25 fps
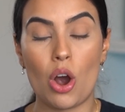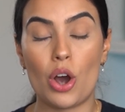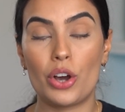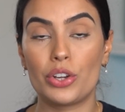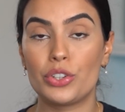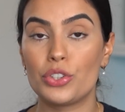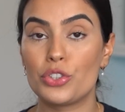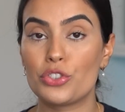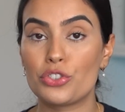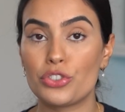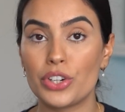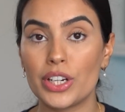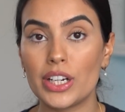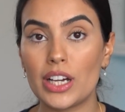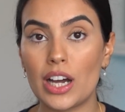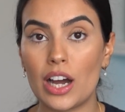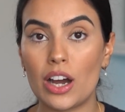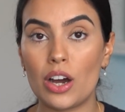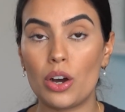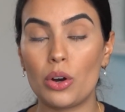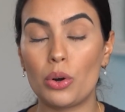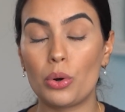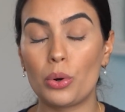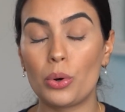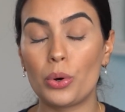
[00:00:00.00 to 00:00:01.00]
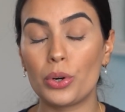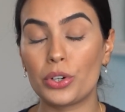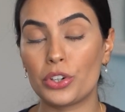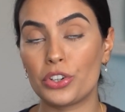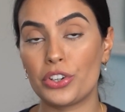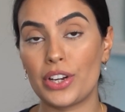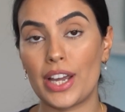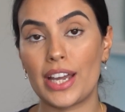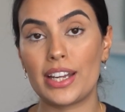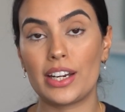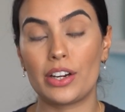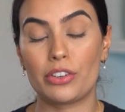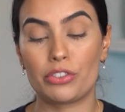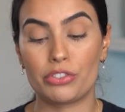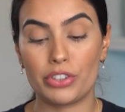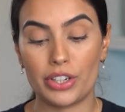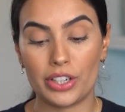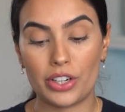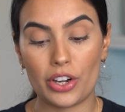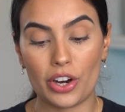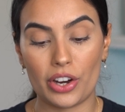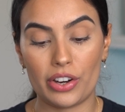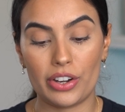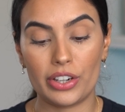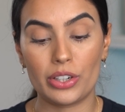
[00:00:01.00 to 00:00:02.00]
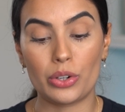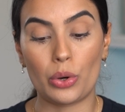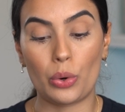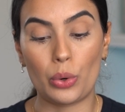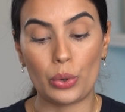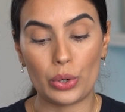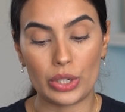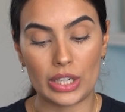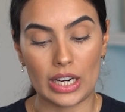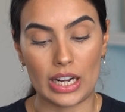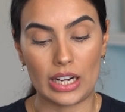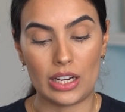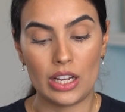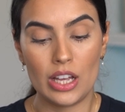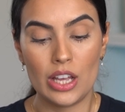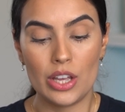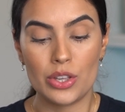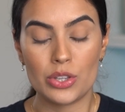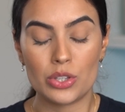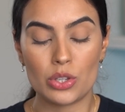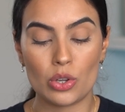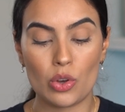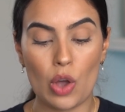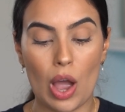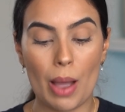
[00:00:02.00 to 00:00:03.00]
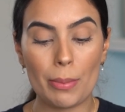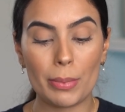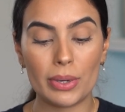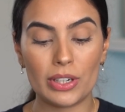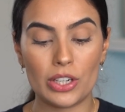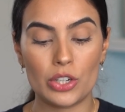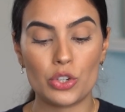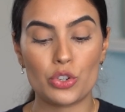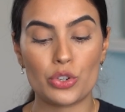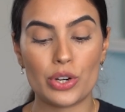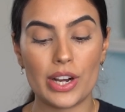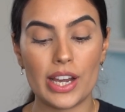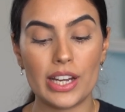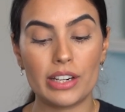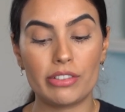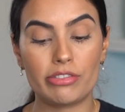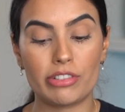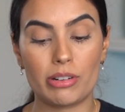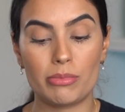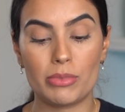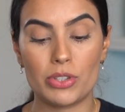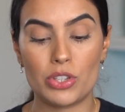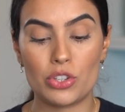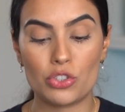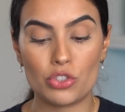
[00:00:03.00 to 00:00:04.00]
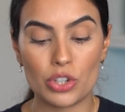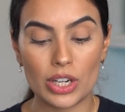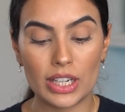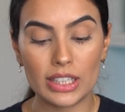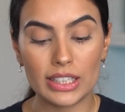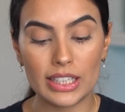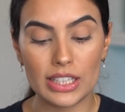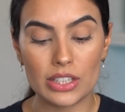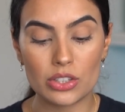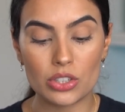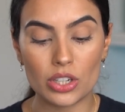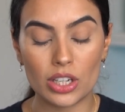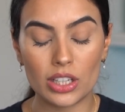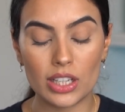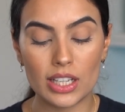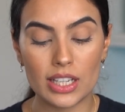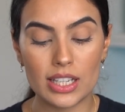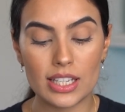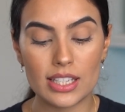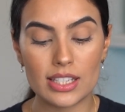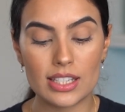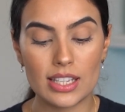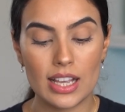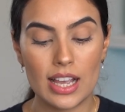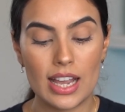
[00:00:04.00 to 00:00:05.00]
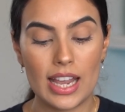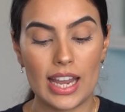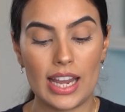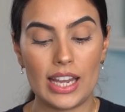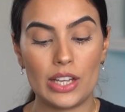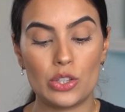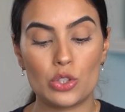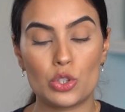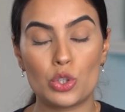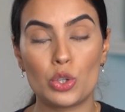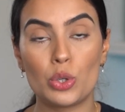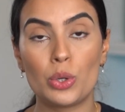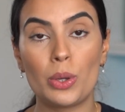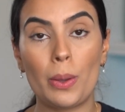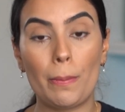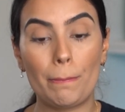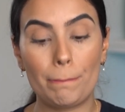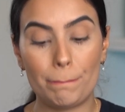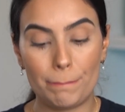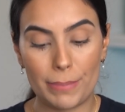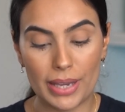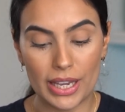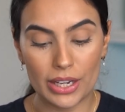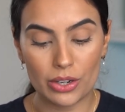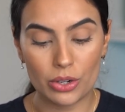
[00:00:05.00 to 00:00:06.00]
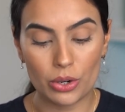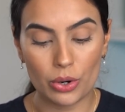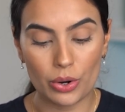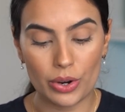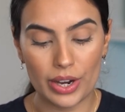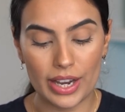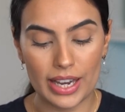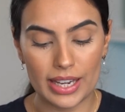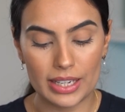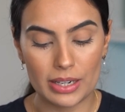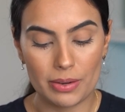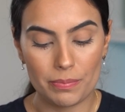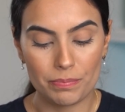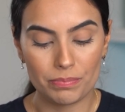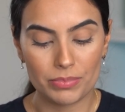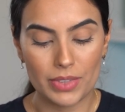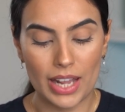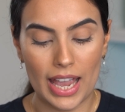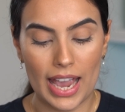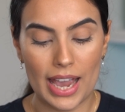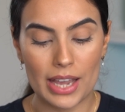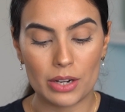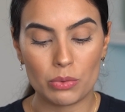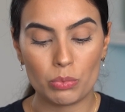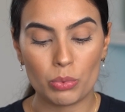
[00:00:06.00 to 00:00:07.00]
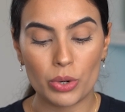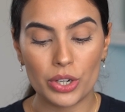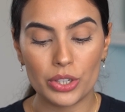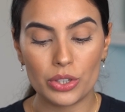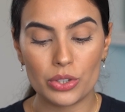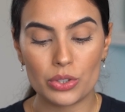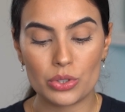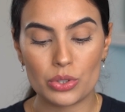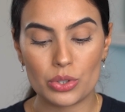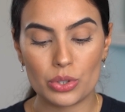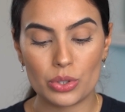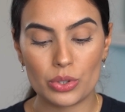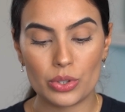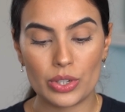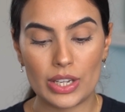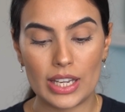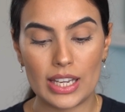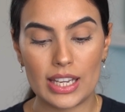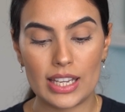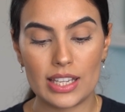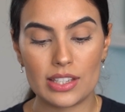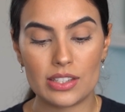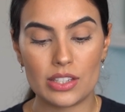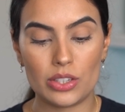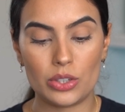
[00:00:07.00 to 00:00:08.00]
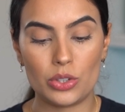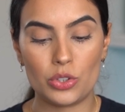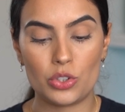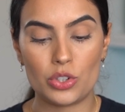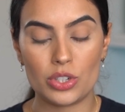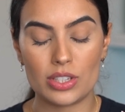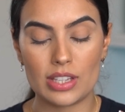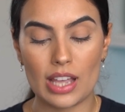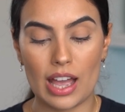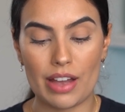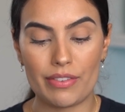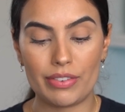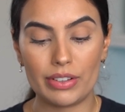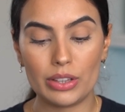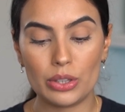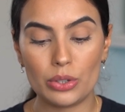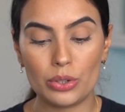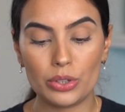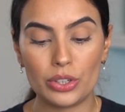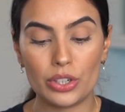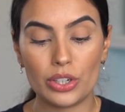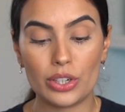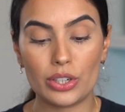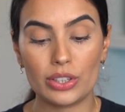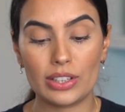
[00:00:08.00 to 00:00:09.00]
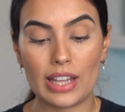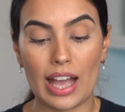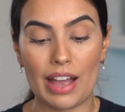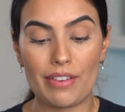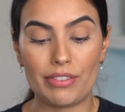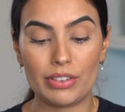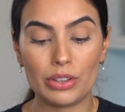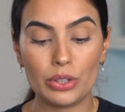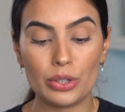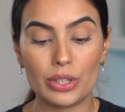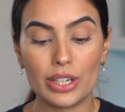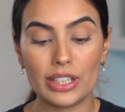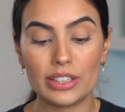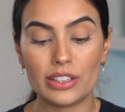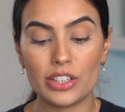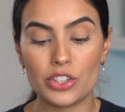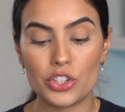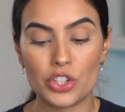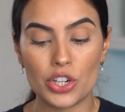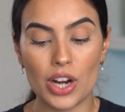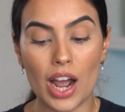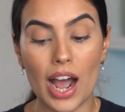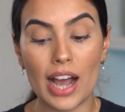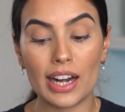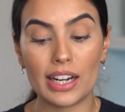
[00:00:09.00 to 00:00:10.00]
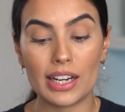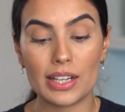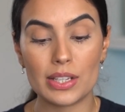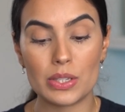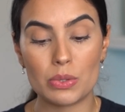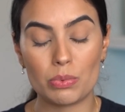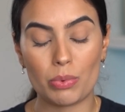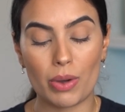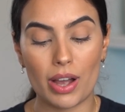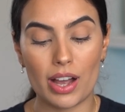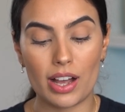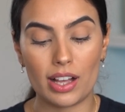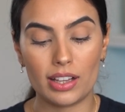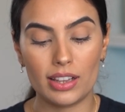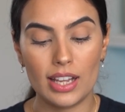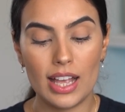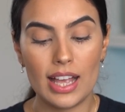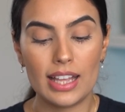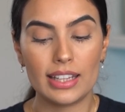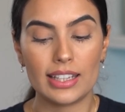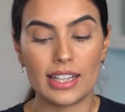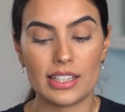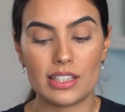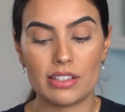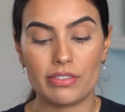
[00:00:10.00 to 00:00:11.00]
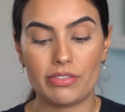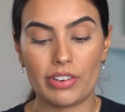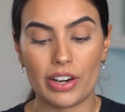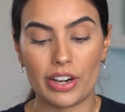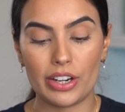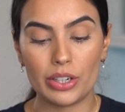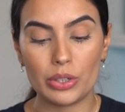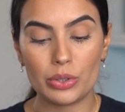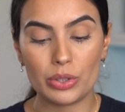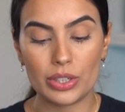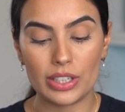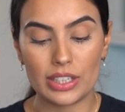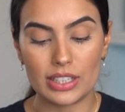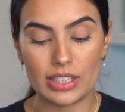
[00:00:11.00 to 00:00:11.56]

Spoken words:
on trigger or create a recurring order. So I'm going to trade from Australian dollars into Bitcoin. And what you do is you just have a look. You can have a look at the chart as well. That's a very good